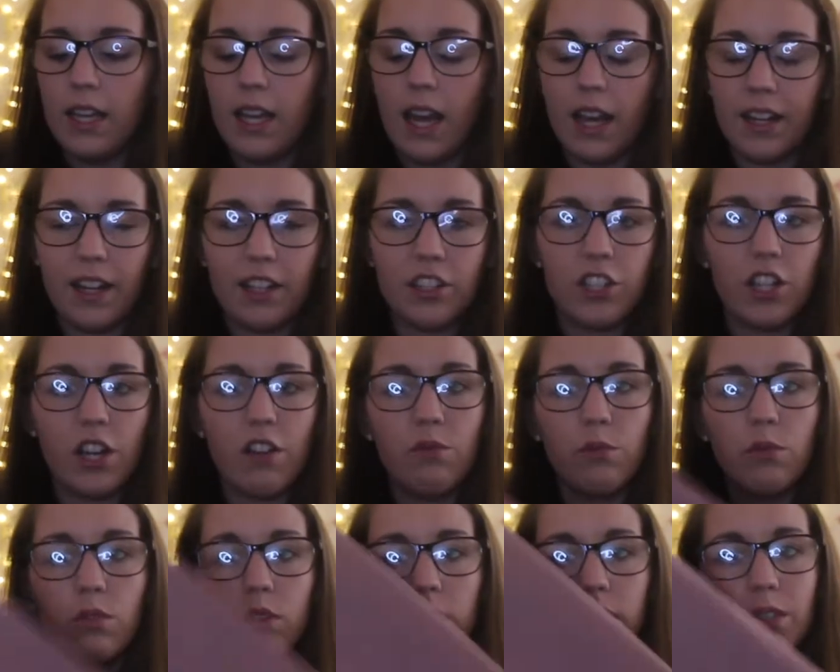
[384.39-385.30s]
And actually
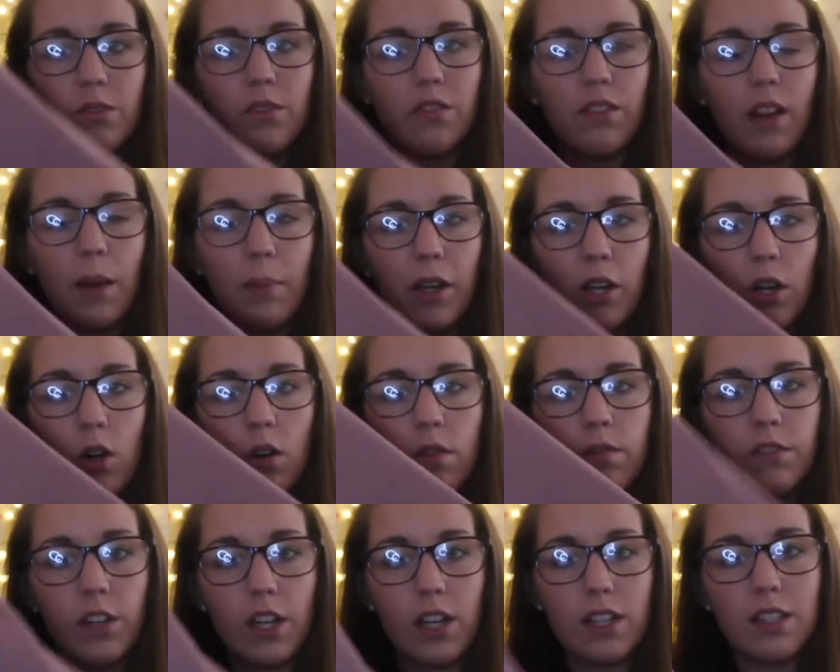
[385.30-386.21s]
I've worn these with like my
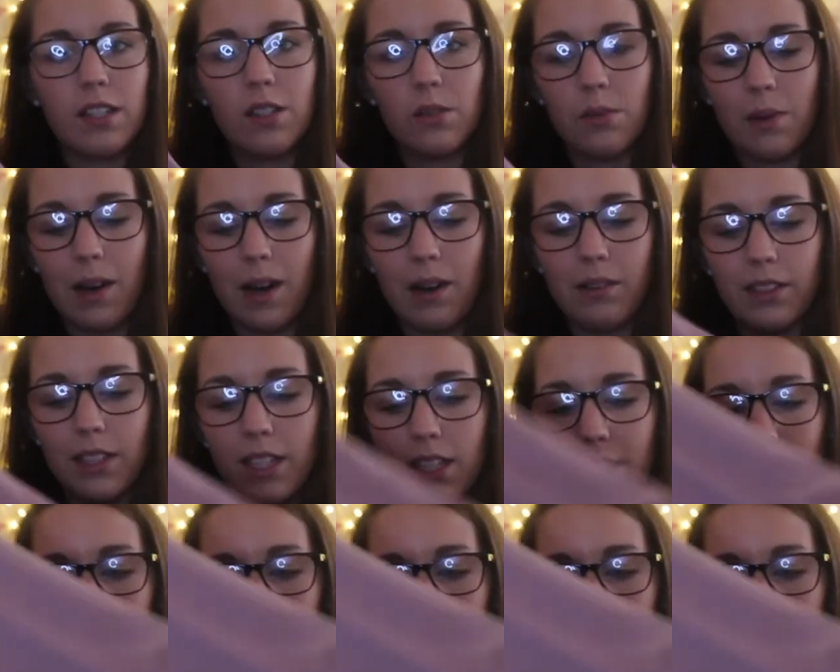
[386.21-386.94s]
Converse as well, and they